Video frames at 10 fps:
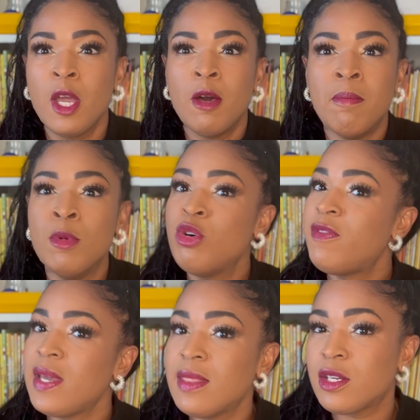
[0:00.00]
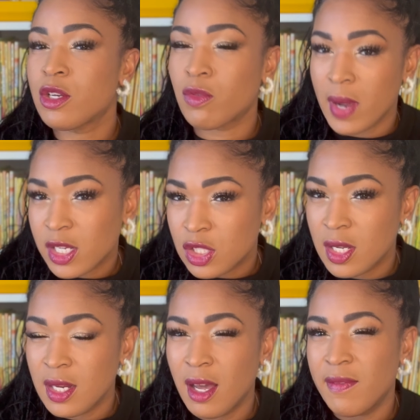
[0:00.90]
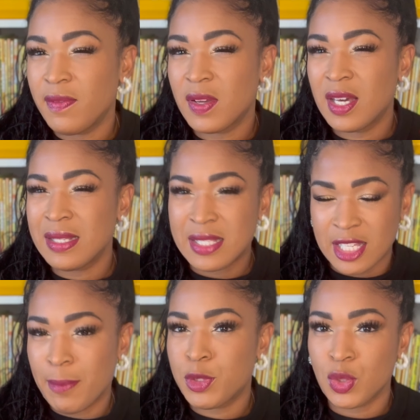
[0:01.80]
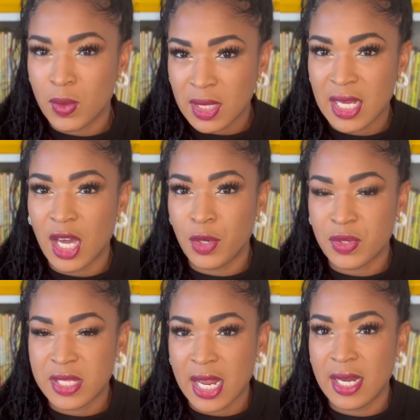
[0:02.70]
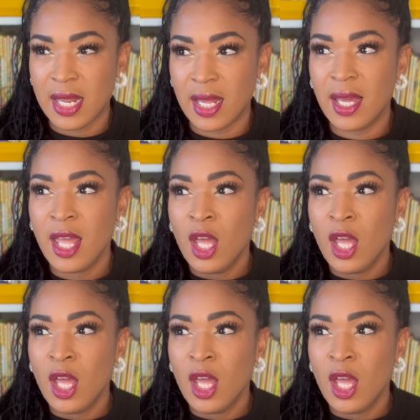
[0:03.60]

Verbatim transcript: move in the direction of conceptually understanding